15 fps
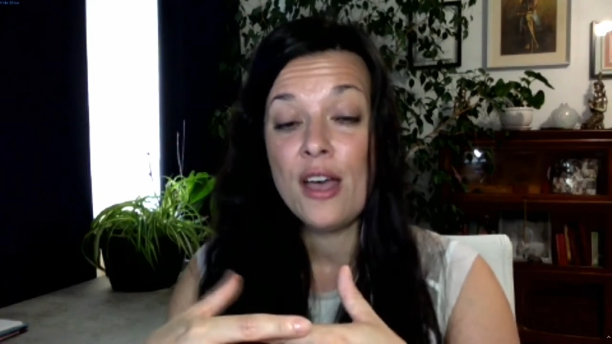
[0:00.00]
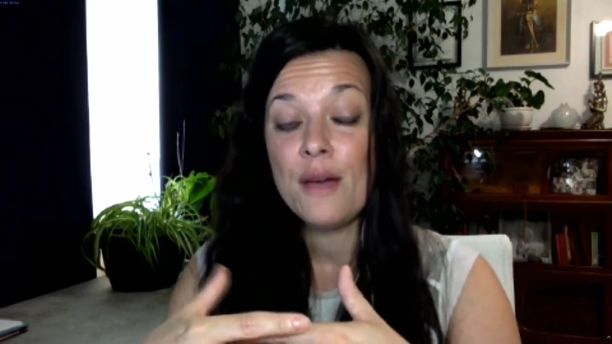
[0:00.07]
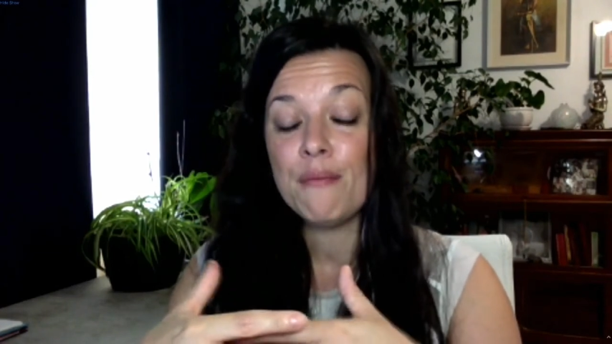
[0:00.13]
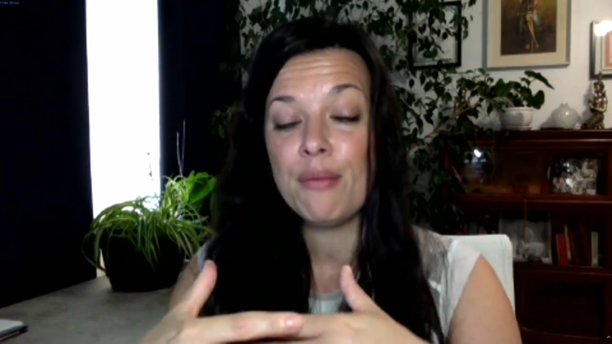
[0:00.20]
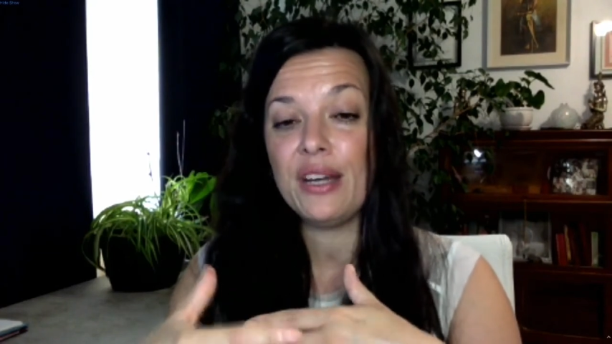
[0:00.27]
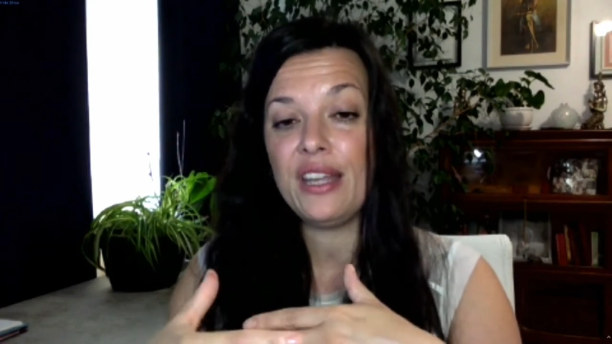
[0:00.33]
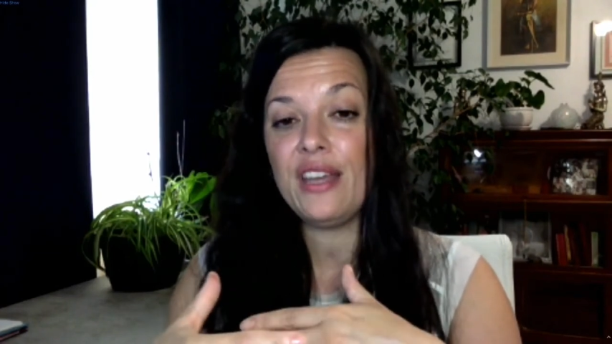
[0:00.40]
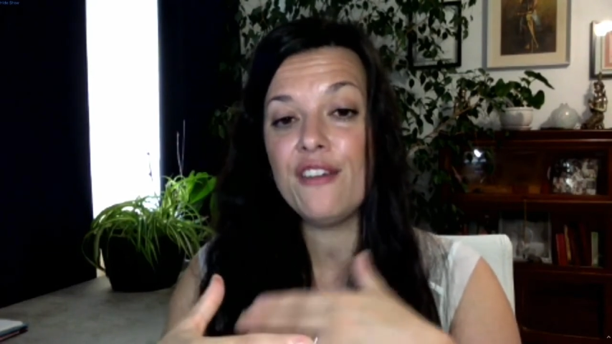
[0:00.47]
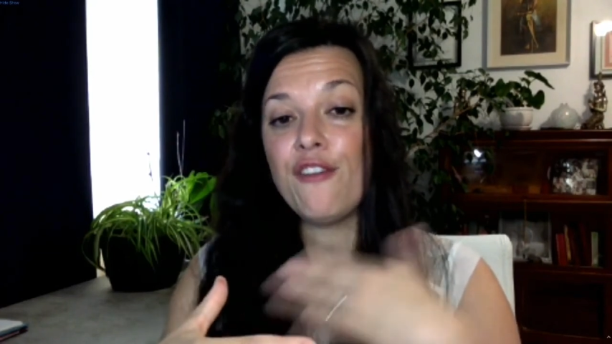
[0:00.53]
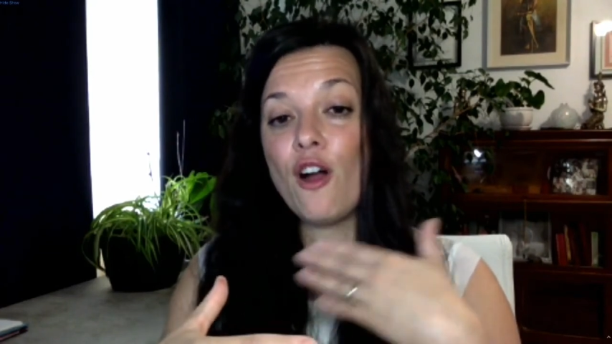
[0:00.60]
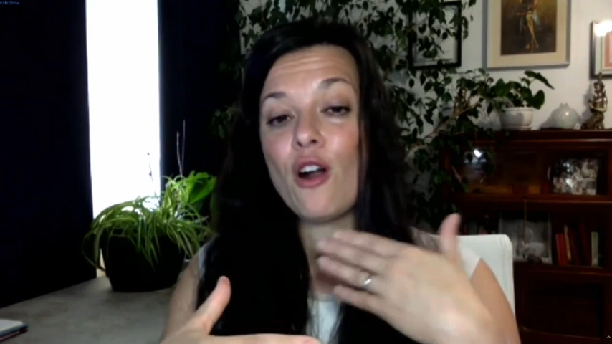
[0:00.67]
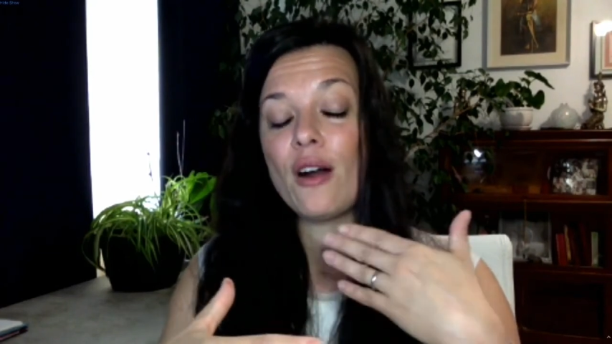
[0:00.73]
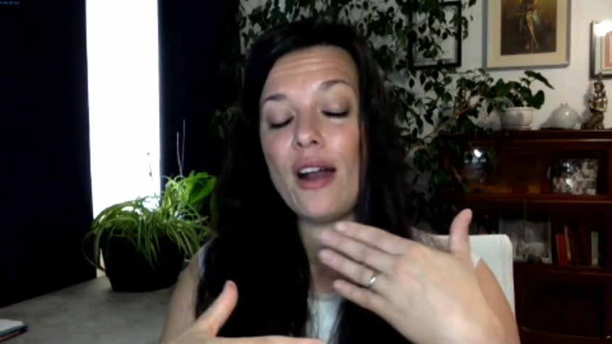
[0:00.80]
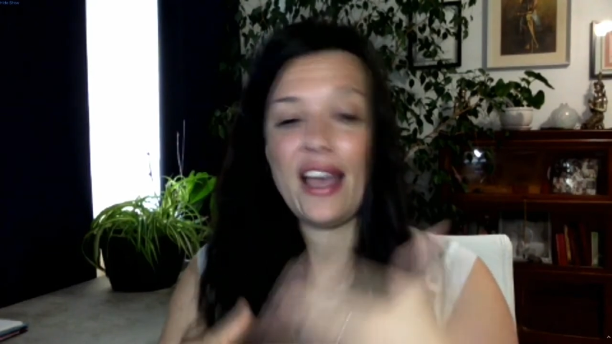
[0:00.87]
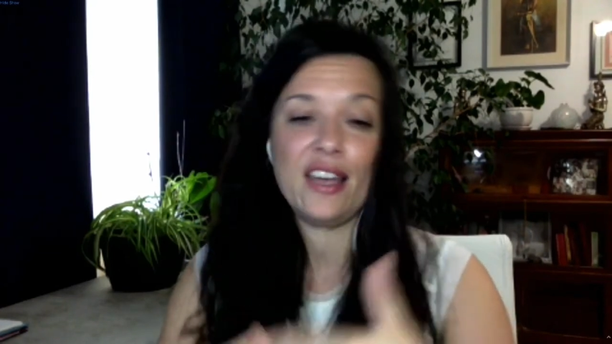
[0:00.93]
But if
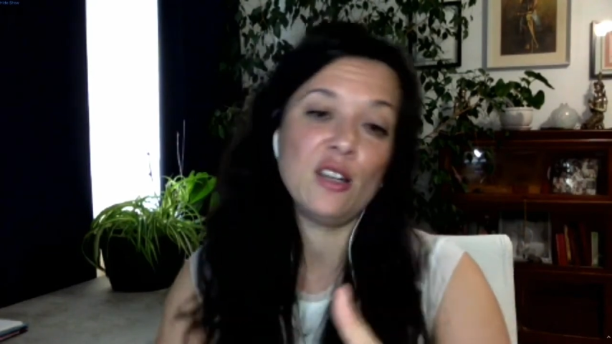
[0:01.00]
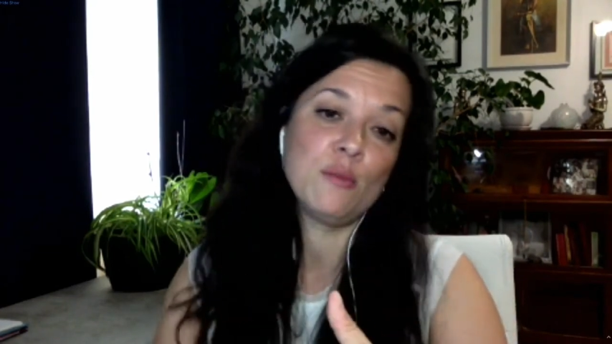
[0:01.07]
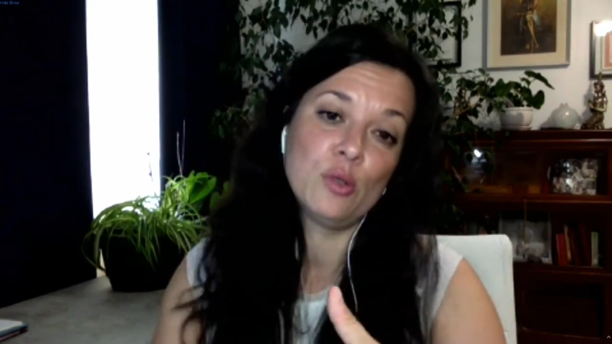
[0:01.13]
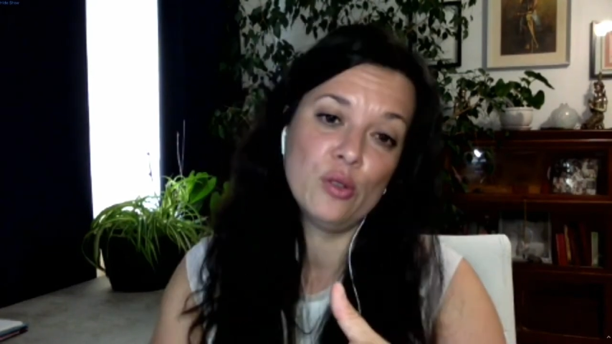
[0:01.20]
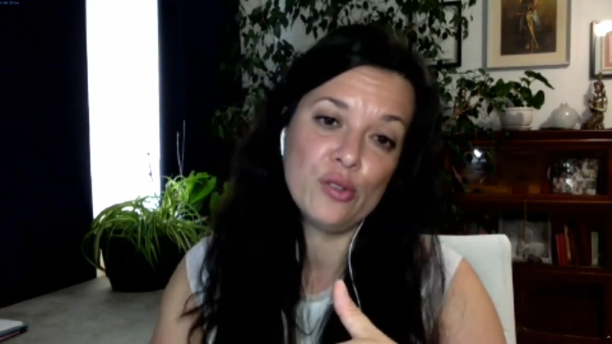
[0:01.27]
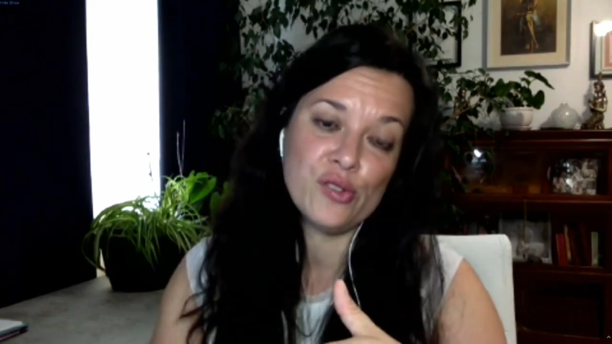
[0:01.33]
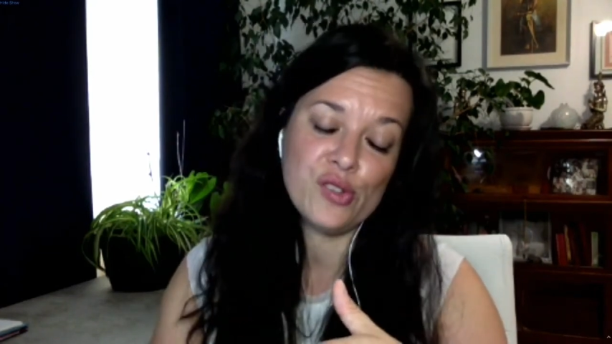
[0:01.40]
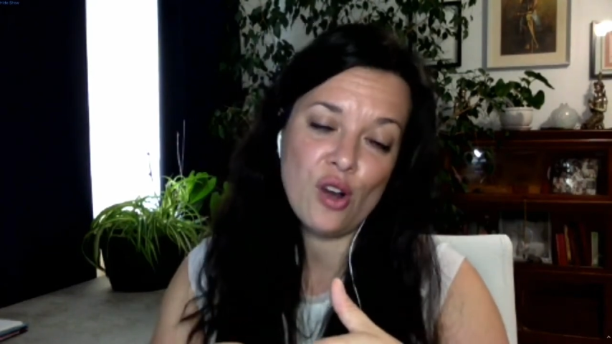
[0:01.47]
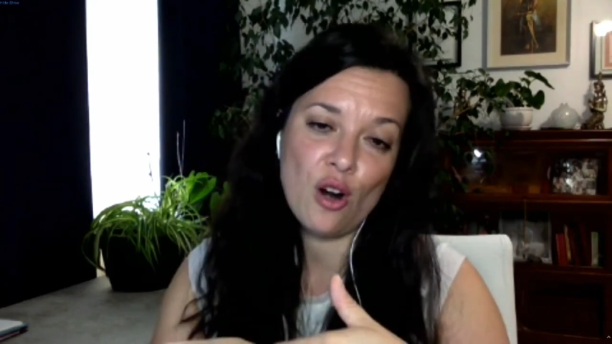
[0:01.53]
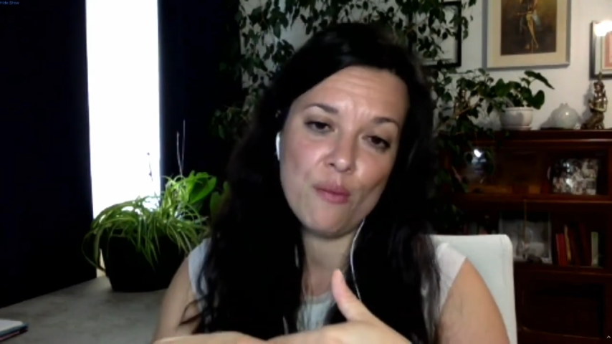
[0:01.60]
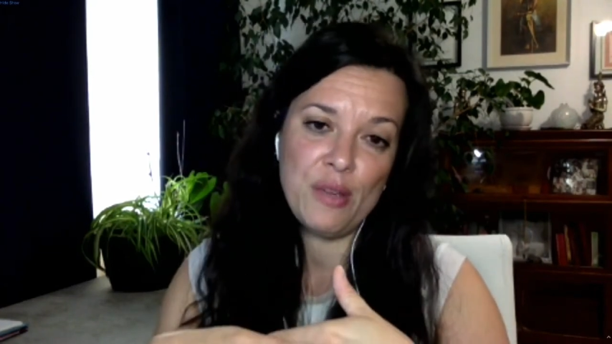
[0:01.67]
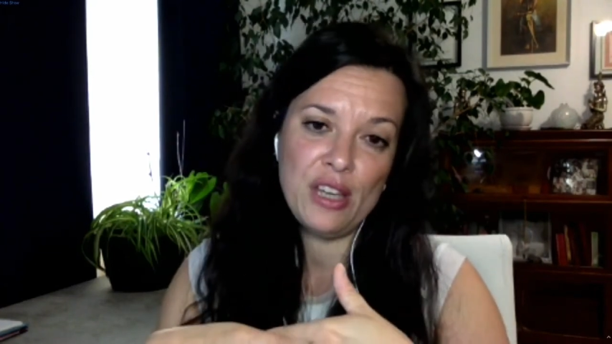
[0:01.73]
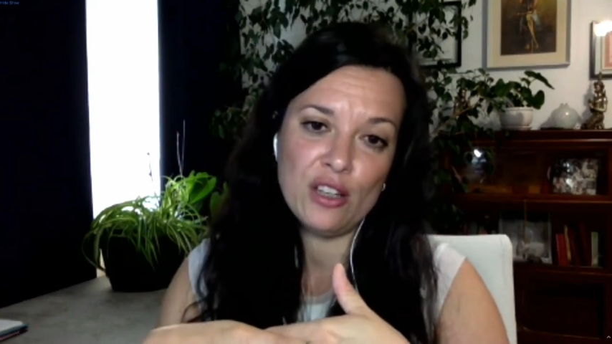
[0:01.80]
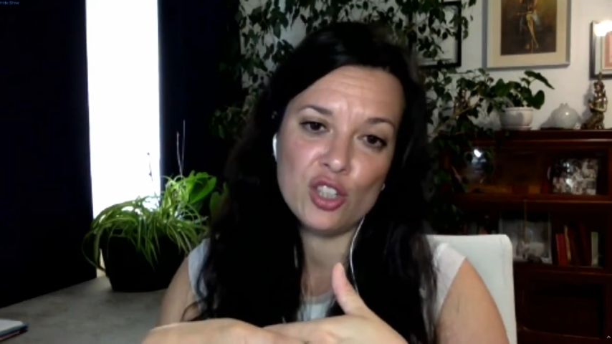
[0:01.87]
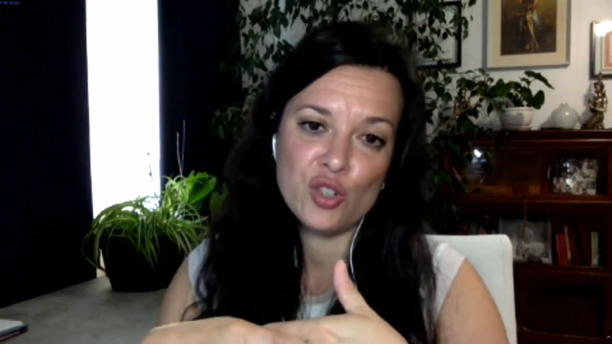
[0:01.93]
our animals are
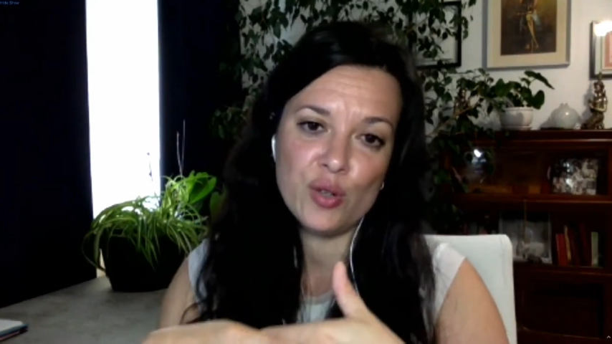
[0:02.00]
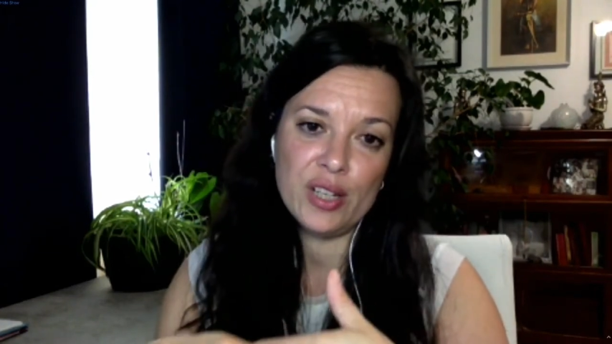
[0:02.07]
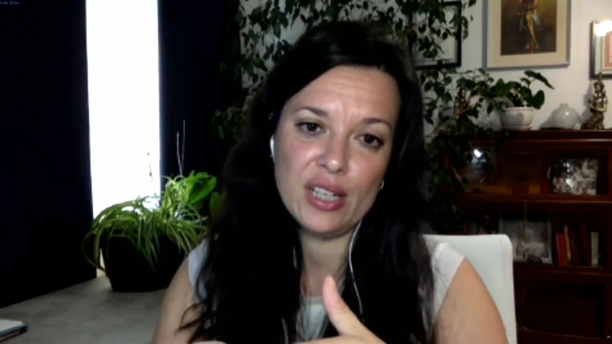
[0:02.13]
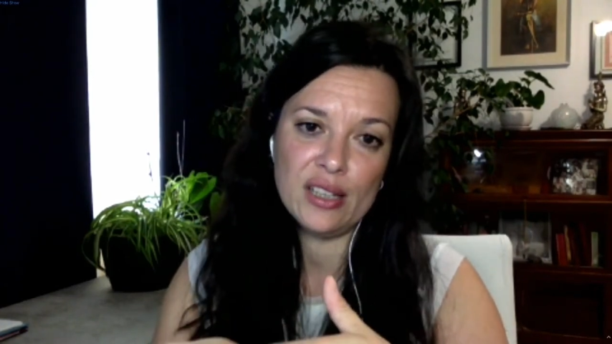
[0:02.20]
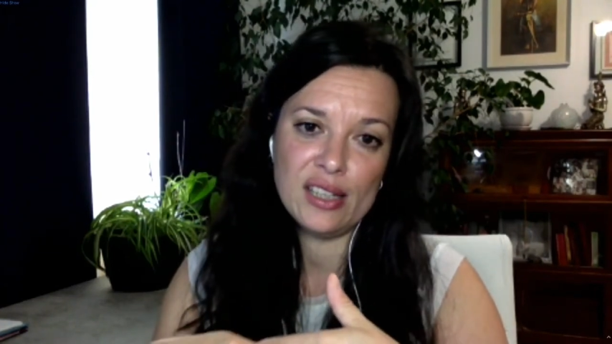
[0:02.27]
being treated